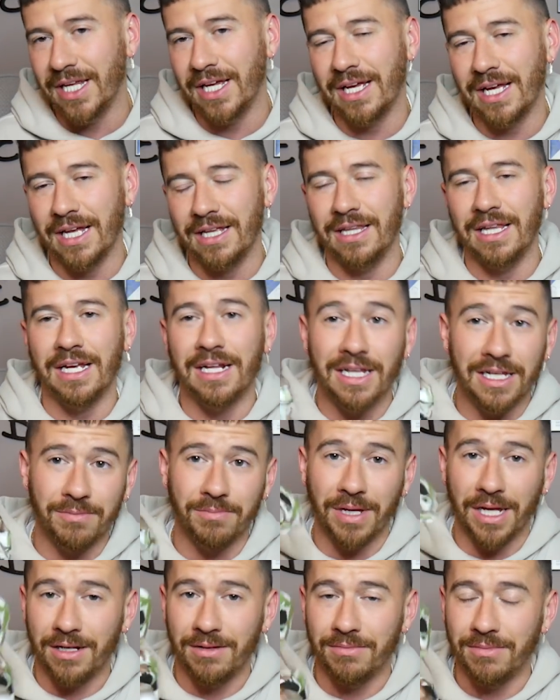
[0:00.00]
They
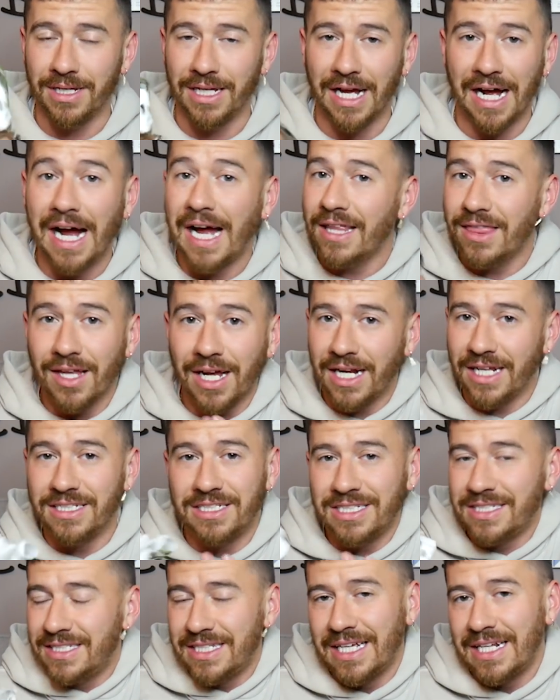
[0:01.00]
clickbaited me. I thought
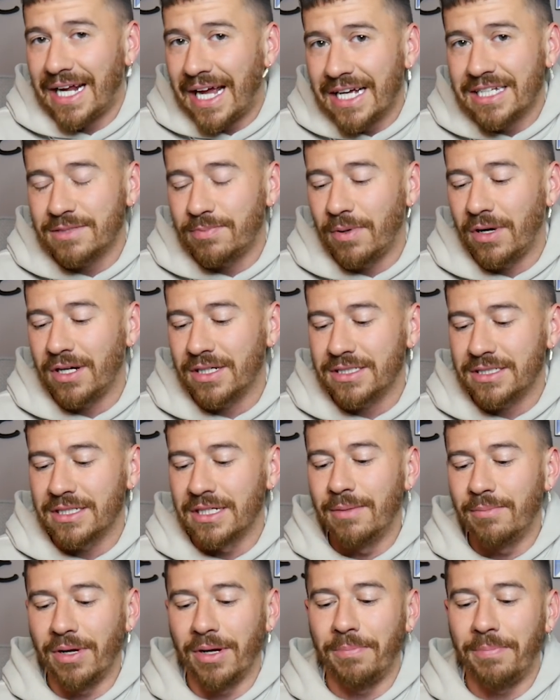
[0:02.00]
it just said
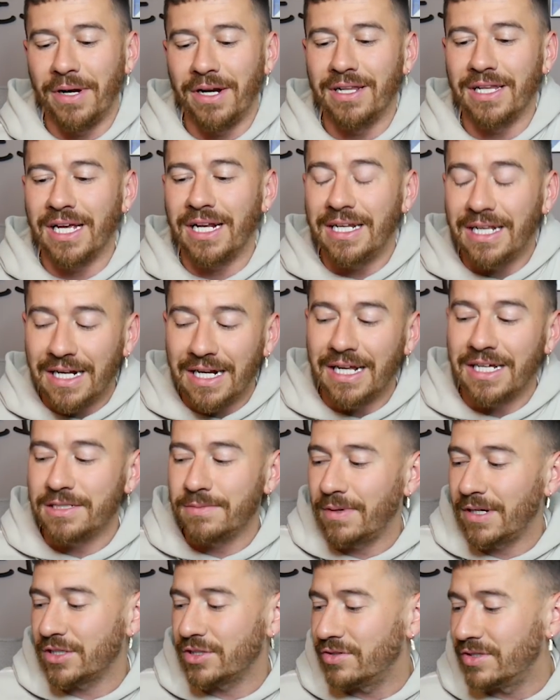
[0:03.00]
Xbox, but apparently I need an
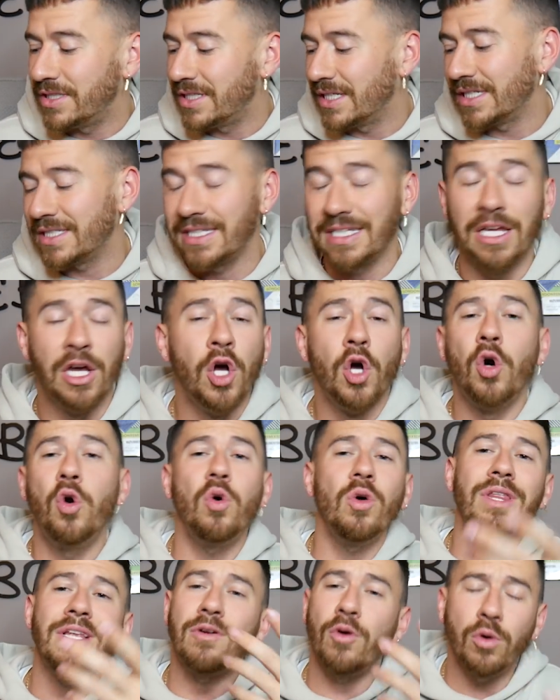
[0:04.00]
Xbox 360.
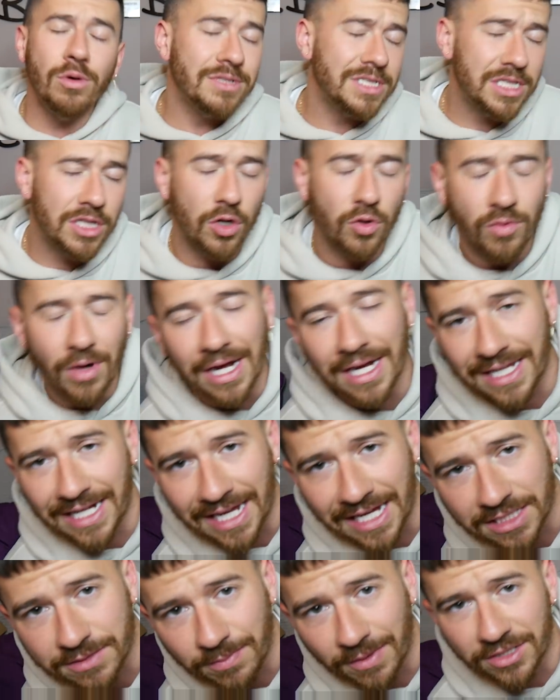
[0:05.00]
Who's still rocking
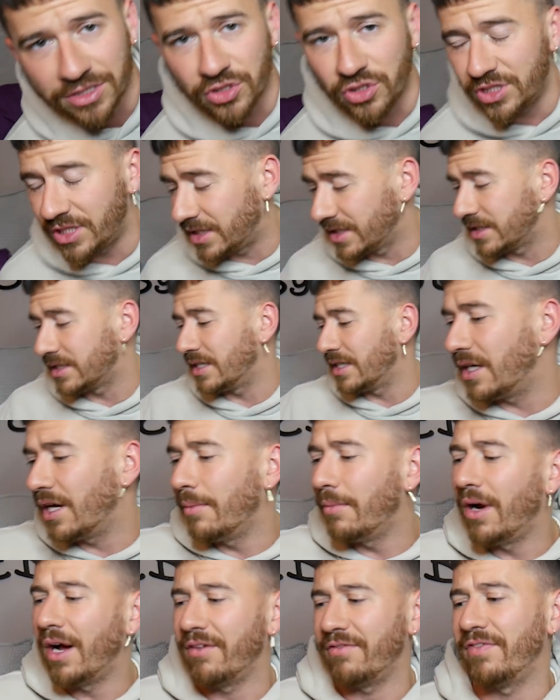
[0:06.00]
an Xbox 360?
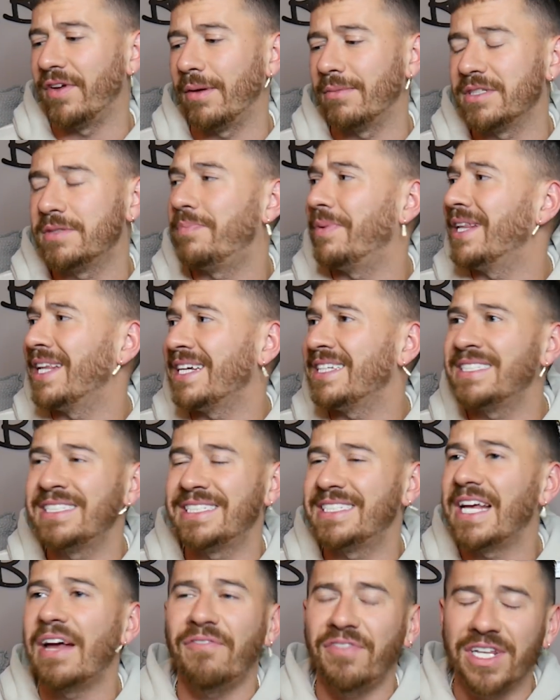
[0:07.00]
Come on, fam, it's been like
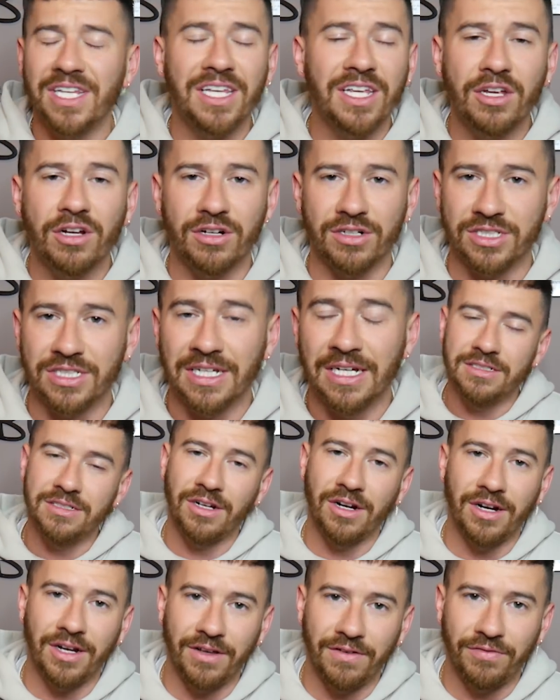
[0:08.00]
7 years.
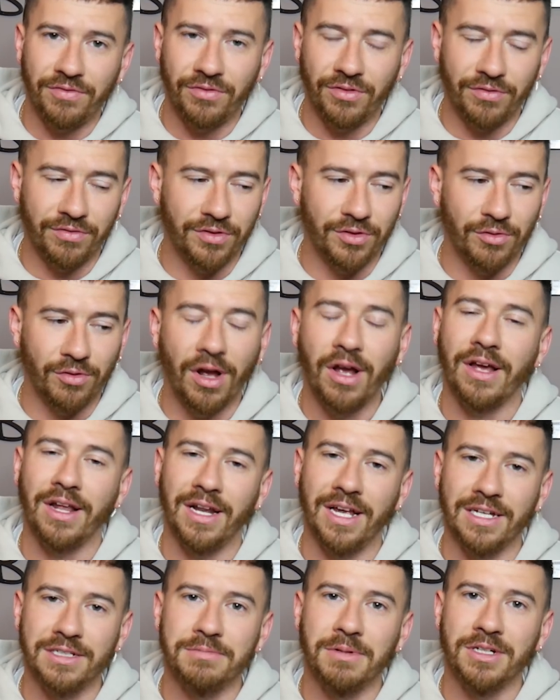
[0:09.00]
Sorry if you're rocking
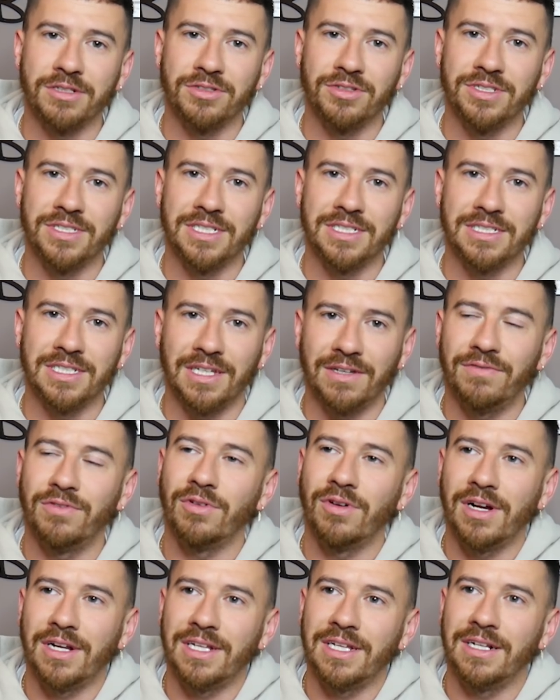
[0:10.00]
an Xbox 360. If
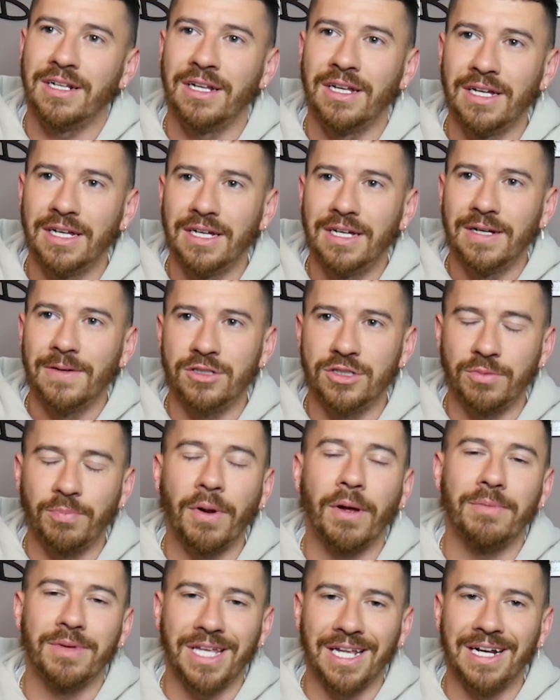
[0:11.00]
you are, then you should
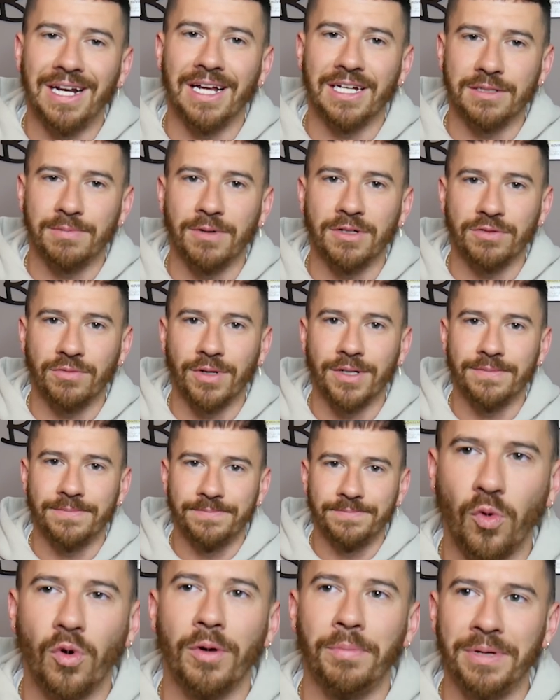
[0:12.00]
probably get an Xbox One.
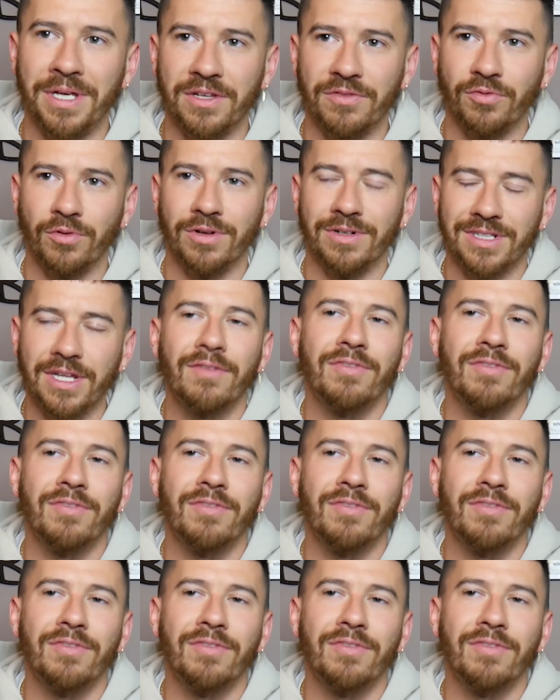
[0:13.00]
Or a PS4.